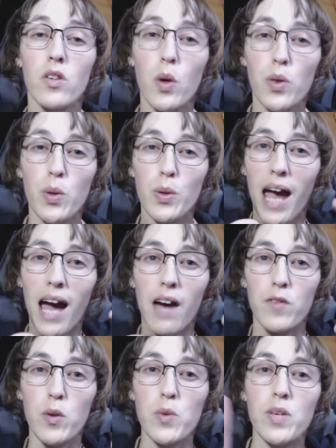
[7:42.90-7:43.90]
Go through and
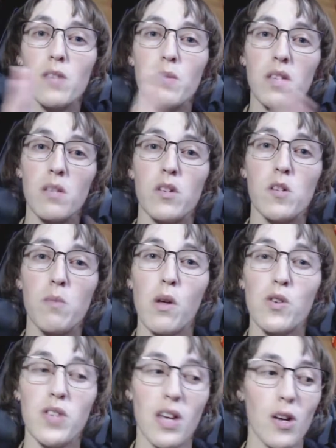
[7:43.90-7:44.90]
have those guys be some of the
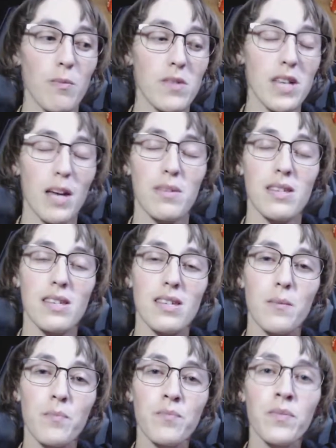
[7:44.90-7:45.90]
smaller
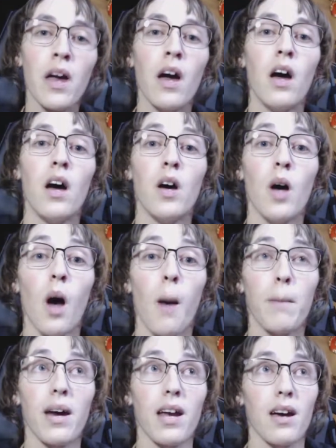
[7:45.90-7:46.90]
segments.
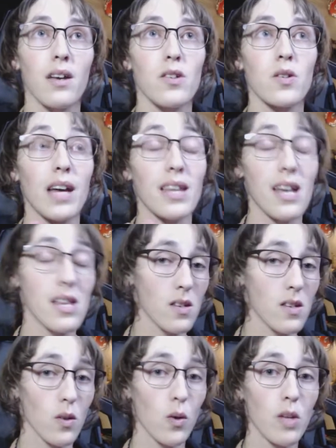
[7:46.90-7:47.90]
But so
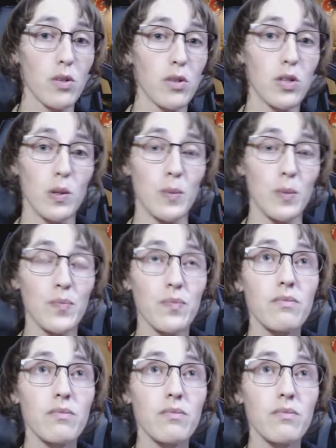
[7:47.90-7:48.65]
that's goal number 2.